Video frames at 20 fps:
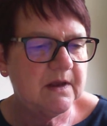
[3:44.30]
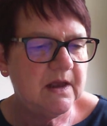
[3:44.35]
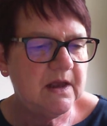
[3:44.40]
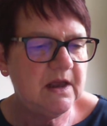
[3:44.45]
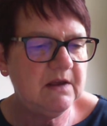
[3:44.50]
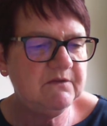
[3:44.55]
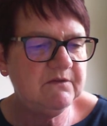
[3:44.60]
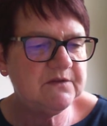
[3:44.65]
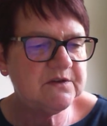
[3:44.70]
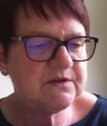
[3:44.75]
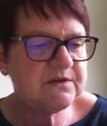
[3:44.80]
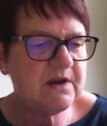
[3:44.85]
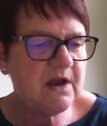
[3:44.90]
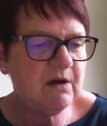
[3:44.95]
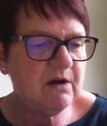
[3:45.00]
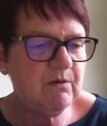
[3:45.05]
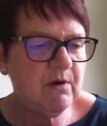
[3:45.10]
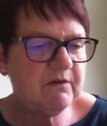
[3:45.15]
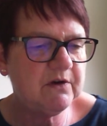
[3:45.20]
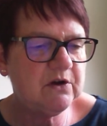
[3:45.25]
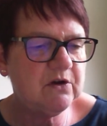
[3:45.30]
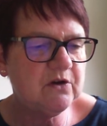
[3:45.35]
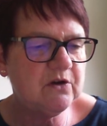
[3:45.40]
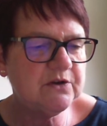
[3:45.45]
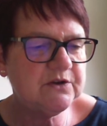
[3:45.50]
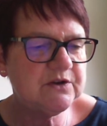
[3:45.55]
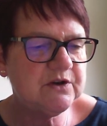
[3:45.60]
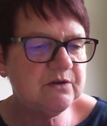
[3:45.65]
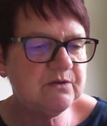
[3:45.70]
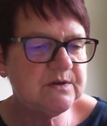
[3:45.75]
He, however,
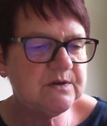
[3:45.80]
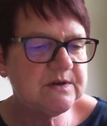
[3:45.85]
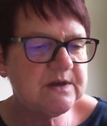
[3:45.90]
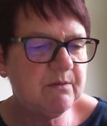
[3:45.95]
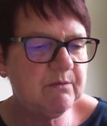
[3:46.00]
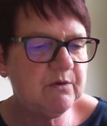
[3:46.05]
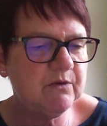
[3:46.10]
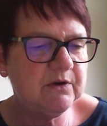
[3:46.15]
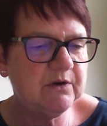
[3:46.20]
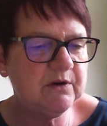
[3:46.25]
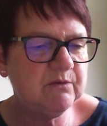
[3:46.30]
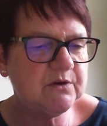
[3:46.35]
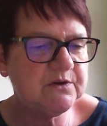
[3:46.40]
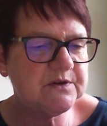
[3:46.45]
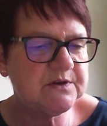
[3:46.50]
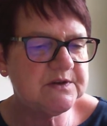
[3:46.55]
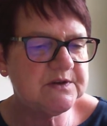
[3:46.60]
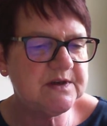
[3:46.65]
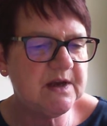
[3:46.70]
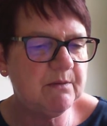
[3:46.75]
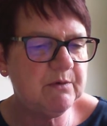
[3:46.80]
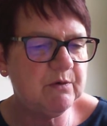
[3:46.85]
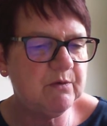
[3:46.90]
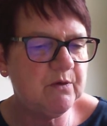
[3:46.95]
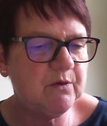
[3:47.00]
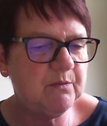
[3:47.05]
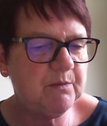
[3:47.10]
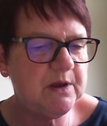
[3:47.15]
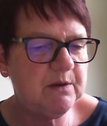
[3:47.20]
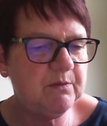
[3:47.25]
God told Samuel it wasn't Samuel
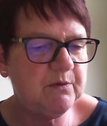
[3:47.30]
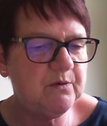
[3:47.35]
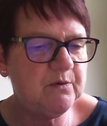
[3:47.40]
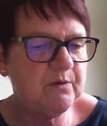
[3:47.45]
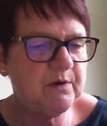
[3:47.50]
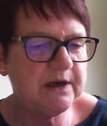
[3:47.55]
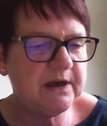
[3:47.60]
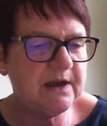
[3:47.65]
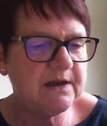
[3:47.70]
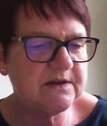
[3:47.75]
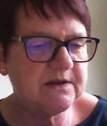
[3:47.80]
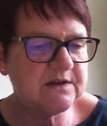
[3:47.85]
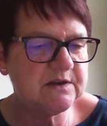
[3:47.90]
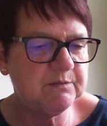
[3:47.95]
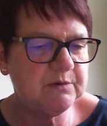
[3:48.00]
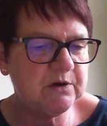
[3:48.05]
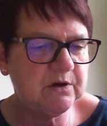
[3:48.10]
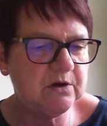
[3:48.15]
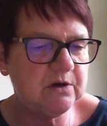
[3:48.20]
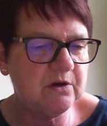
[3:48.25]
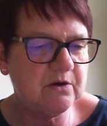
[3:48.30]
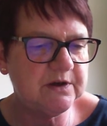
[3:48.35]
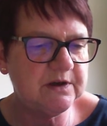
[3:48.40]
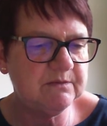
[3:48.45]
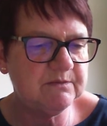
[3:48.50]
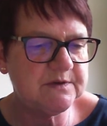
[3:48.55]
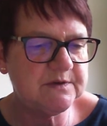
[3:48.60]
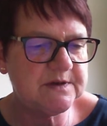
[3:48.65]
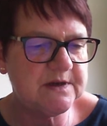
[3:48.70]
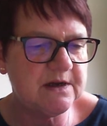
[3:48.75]
the people were against, but God
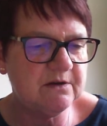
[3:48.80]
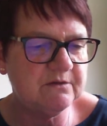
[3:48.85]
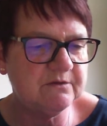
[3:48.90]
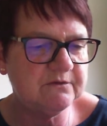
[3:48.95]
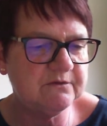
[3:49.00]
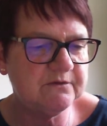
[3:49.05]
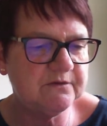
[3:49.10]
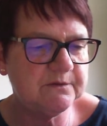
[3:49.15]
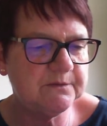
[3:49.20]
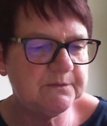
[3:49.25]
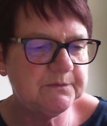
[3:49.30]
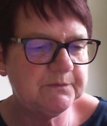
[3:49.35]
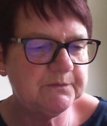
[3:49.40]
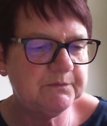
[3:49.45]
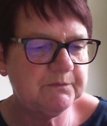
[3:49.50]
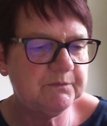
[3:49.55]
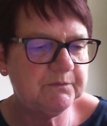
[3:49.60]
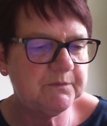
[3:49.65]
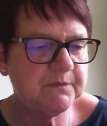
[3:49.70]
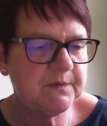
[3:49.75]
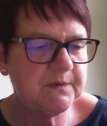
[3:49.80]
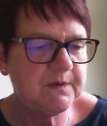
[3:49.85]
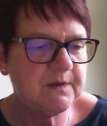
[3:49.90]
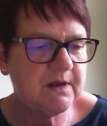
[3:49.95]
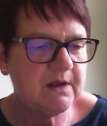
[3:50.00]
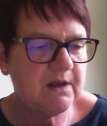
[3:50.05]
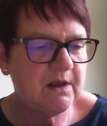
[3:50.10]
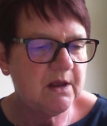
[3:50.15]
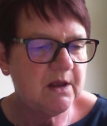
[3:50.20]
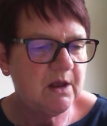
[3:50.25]
himself.
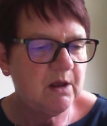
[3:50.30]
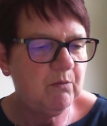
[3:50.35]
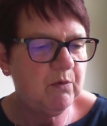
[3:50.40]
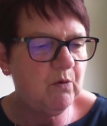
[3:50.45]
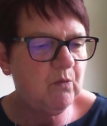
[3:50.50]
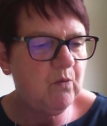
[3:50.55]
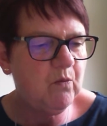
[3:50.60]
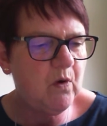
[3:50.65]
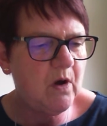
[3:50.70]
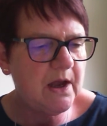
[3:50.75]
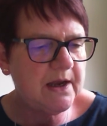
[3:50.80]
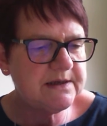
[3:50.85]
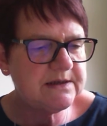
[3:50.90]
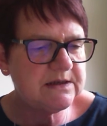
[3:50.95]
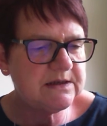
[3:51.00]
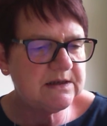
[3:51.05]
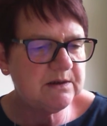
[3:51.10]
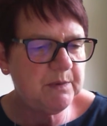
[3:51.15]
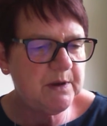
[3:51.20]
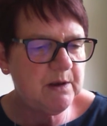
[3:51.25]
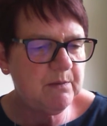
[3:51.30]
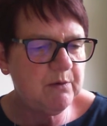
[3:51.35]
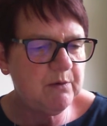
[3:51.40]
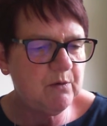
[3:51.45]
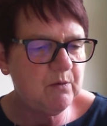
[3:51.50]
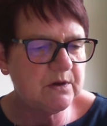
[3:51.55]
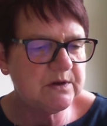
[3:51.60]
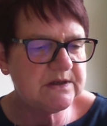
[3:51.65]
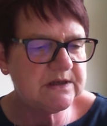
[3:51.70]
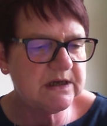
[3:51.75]
But why did the
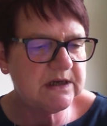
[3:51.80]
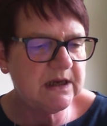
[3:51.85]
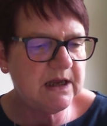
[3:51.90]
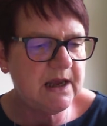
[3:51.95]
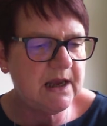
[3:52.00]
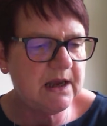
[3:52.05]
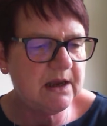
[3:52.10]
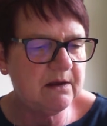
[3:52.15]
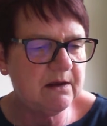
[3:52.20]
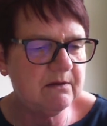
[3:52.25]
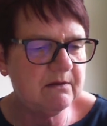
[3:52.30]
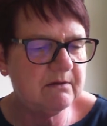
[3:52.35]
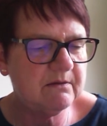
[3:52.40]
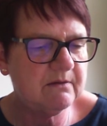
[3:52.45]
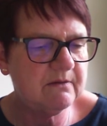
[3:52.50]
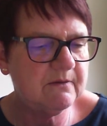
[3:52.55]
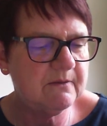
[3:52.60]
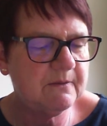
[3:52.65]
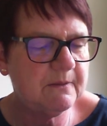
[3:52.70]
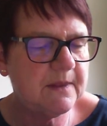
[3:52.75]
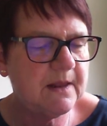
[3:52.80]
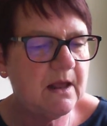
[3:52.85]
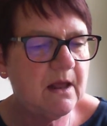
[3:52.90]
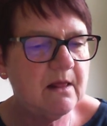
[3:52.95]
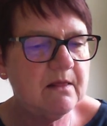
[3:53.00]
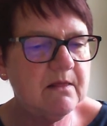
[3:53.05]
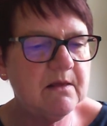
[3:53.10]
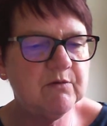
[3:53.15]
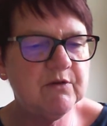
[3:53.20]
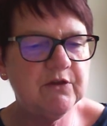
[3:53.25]
people want a king?
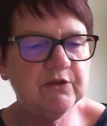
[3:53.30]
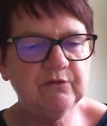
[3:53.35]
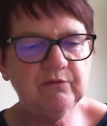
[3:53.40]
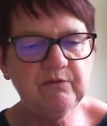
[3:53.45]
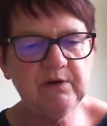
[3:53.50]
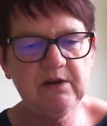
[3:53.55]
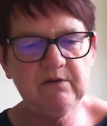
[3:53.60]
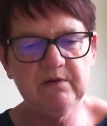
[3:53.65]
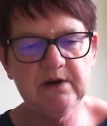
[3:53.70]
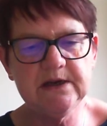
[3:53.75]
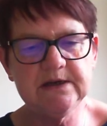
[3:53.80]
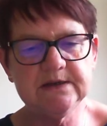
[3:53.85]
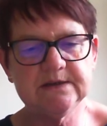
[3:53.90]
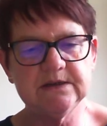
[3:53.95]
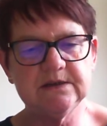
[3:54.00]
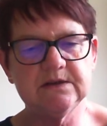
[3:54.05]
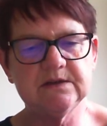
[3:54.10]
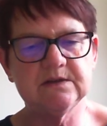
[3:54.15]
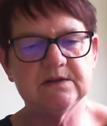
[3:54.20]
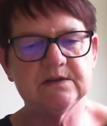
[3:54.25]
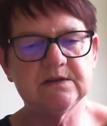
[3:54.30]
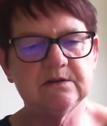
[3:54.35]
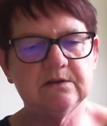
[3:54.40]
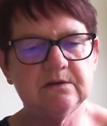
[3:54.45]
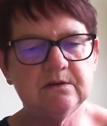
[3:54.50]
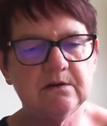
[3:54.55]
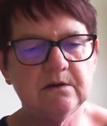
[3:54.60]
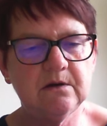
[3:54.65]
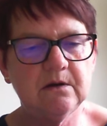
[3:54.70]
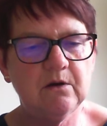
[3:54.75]
There were three reasons.
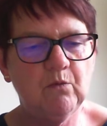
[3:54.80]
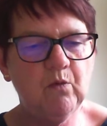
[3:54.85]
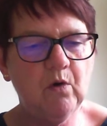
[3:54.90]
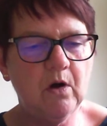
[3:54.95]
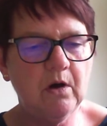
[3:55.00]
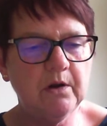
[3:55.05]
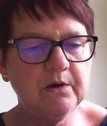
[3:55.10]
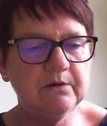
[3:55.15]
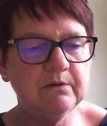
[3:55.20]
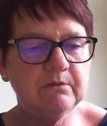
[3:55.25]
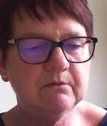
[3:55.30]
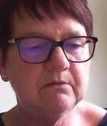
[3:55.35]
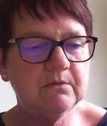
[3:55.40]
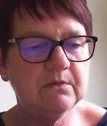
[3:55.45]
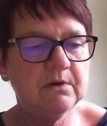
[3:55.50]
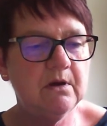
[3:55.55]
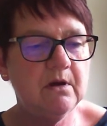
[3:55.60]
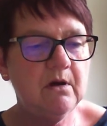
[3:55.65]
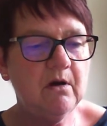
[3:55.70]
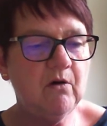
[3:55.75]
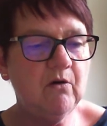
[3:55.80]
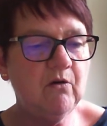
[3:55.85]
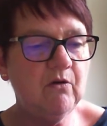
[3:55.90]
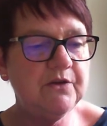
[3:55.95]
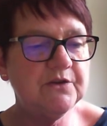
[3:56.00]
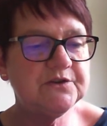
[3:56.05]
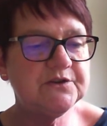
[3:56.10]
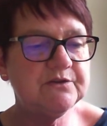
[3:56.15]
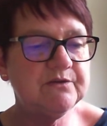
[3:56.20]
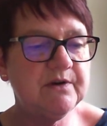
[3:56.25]
One, all
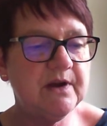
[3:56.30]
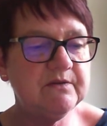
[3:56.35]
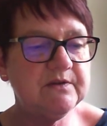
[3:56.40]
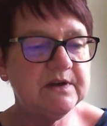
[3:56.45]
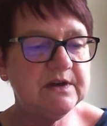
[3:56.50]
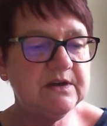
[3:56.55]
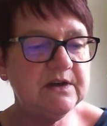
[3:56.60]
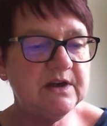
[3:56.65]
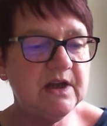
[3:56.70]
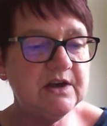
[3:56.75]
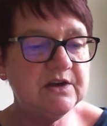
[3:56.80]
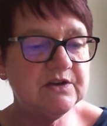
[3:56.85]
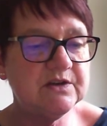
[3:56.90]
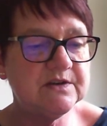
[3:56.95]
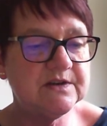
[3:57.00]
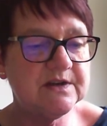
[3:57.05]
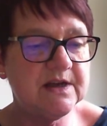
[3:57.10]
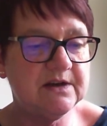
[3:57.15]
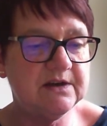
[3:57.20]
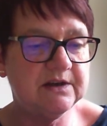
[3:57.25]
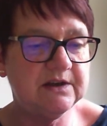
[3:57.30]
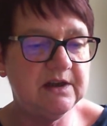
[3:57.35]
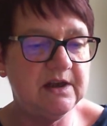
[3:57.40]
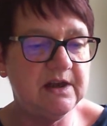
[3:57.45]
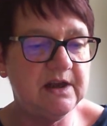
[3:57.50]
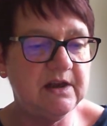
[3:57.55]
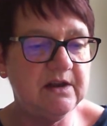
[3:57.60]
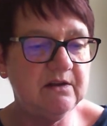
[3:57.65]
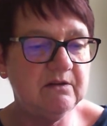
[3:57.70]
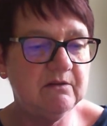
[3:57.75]
the surrounding nations had a
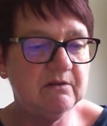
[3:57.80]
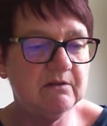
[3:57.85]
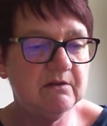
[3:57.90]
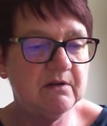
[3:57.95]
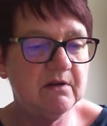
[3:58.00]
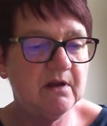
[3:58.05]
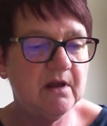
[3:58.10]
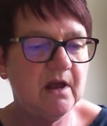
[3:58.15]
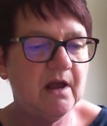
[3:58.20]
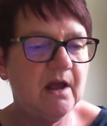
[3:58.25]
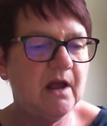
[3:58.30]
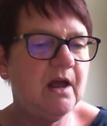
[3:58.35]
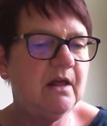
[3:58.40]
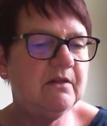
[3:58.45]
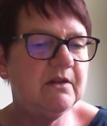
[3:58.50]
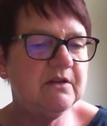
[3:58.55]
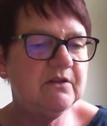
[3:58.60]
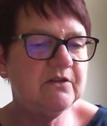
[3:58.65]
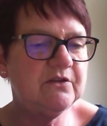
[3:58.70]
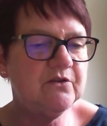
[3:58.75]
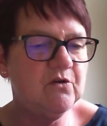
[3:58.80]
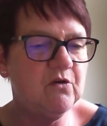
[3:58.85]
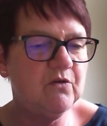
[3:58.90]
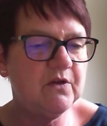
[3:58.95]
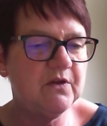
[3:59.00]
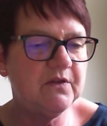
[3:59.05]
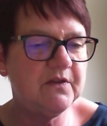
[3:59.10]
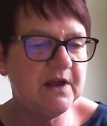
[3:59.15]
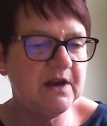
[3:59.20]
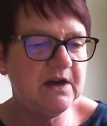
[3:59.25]
king and they thought
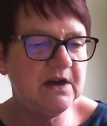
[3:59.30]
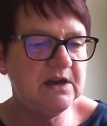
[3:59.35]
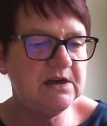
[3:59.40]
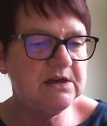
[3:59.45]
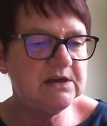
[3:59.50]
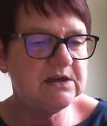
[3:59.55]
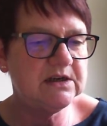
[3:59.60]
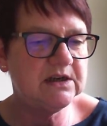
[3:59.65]
that they needed